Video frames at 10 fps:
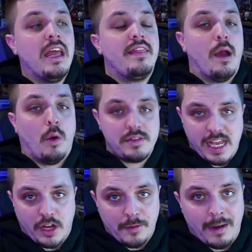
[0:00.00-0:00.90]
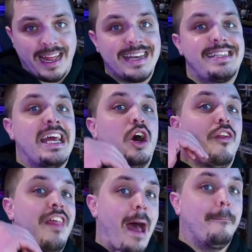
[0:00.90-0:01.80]
They won't take out the money until
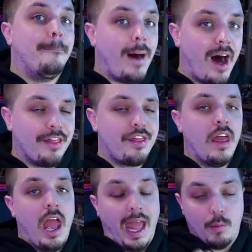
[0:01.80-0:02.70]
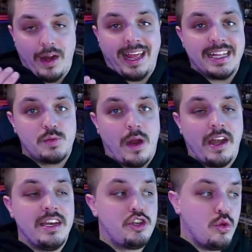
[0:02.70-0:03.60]
that month, and when it gets
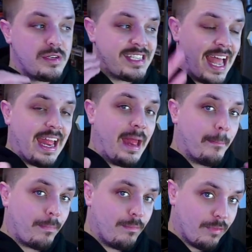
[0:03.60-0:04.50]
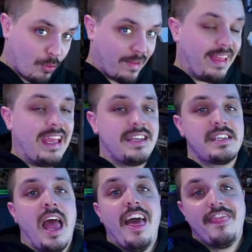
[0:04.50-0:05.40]
ready to set and release,
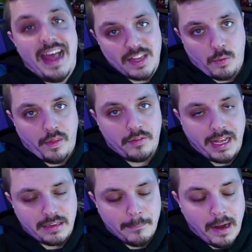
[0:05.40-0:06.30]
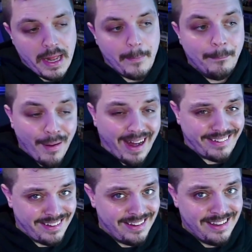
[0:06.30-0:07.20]
that's when they'll take the money. But
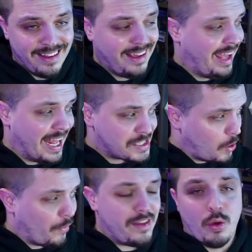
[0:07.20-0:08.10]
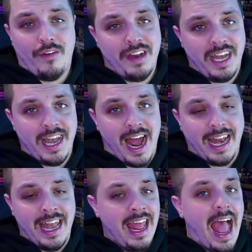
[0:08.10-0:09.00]
it's only
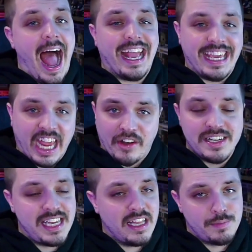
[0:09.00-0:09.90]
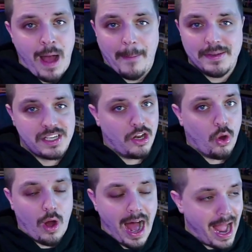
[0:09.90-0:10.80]
$12.99. I guarantee this pop is gonna go
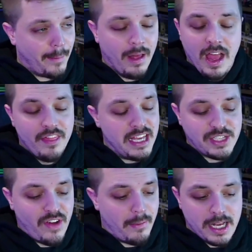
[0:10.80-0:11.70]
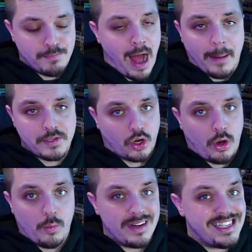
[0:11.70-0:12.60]
high. These Venomized pops are
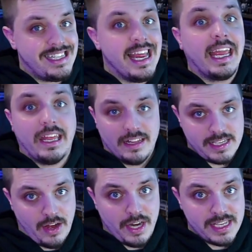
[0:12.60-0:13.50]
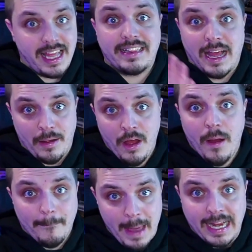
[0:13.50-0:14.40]
going ridiculous nowadays. Like that
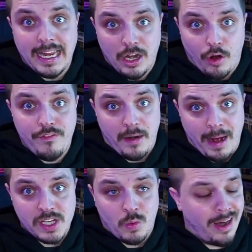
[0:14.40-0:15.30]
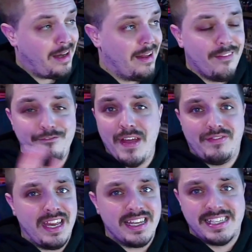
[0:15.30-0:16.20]
Magneto Venomized one,
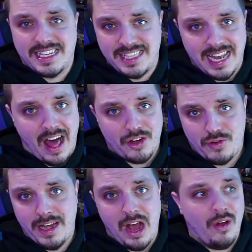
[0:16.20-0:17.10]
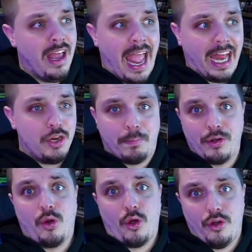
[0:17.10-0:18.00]
50 to 60 dollars right now and you
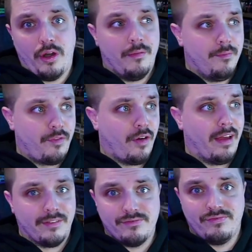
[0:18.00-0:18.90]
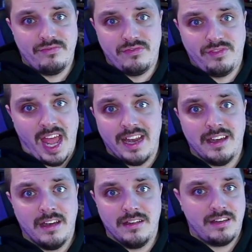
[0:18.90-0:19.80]
pre-ordered them for like
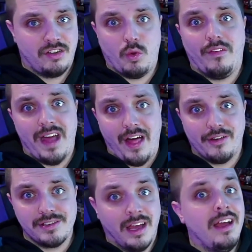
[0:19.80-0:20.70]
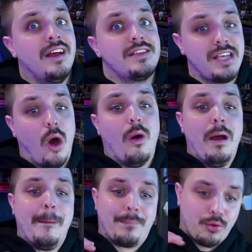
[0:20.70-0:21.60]
10 to 12 dollars so
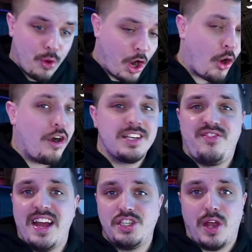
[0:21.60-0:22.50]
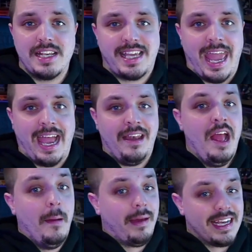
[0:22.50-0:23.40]
Pre-order as fast as you guys can
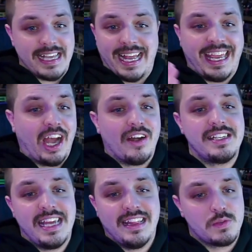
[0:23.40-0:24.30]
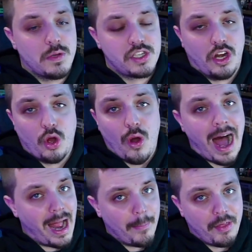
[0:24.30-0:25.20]
because I guarantee this one's going to go
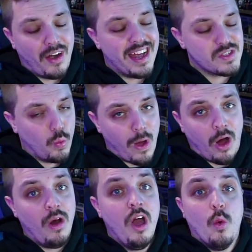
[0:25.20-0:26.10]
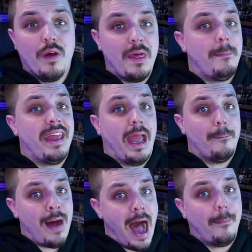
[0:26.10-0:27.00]
high up there as well with it being a
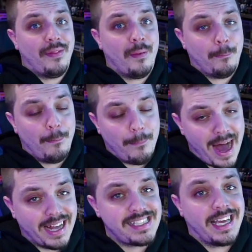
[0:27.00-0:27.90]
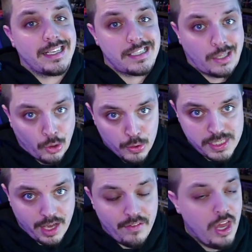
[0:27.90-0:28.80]
pop in the box
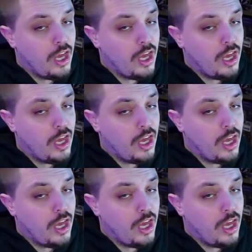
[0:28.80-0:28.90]
exclusive.